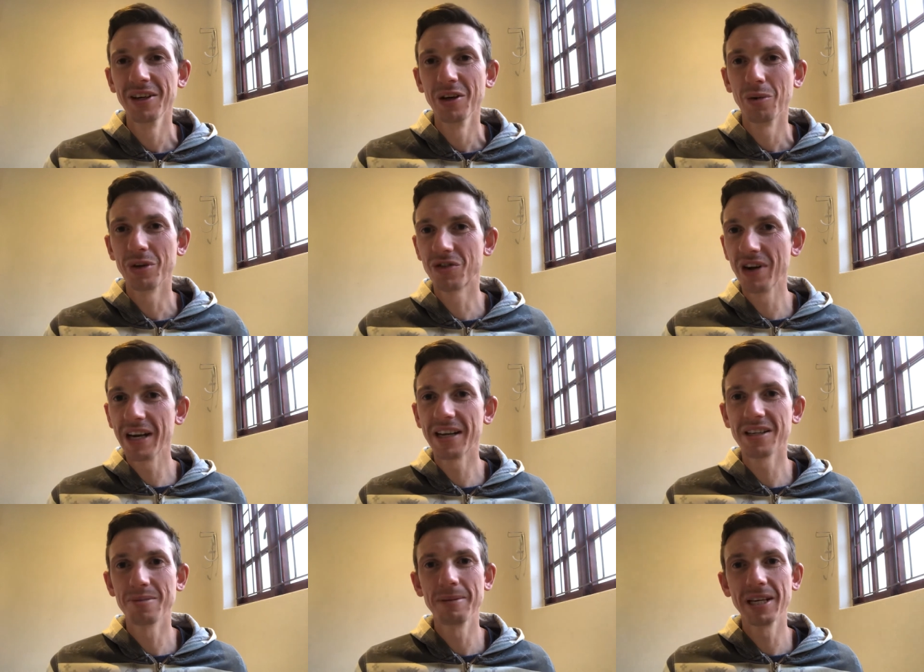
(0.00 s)
Which really
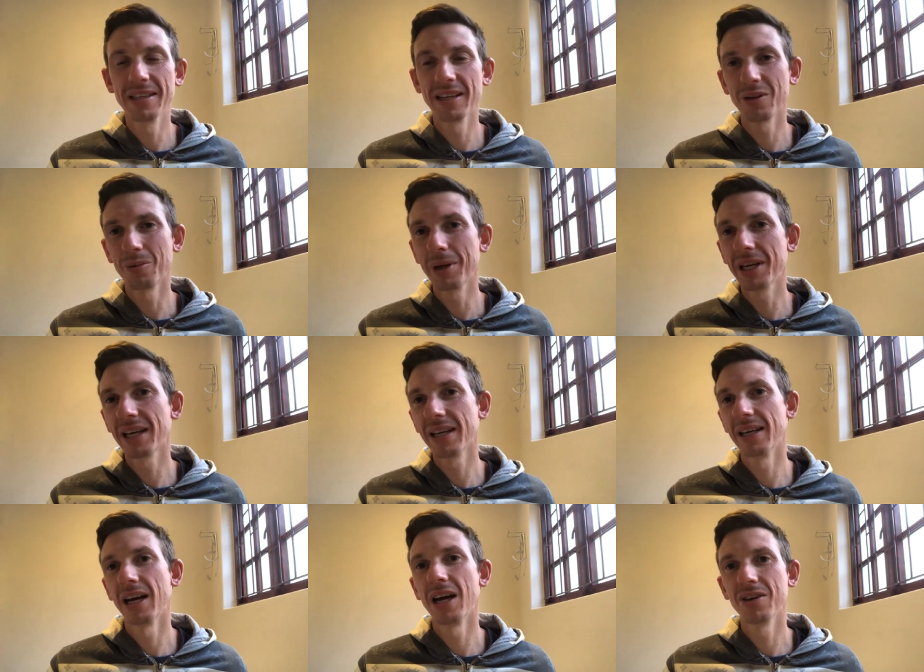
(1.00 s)
does mean that we can
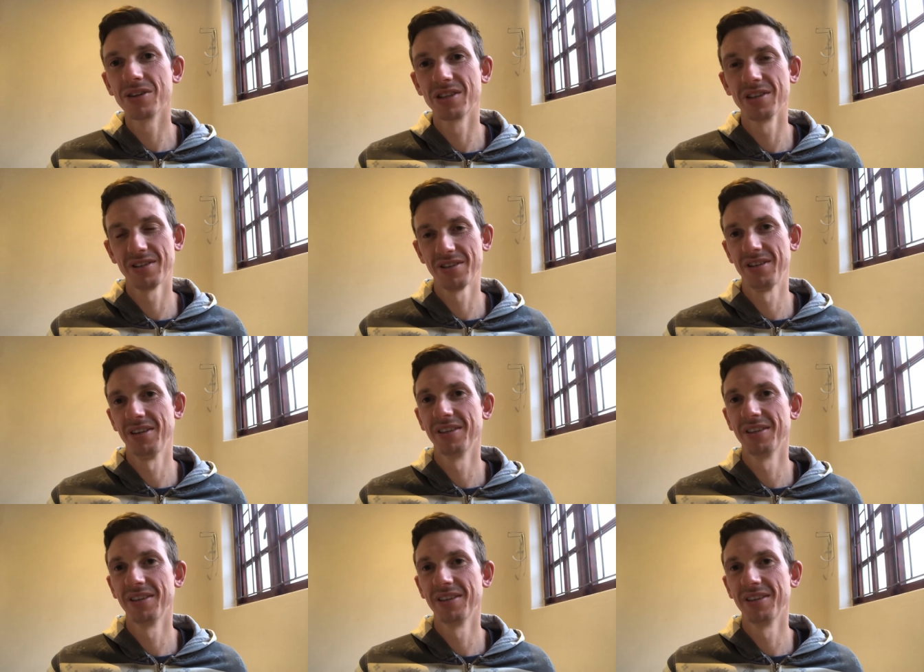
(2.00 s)
now just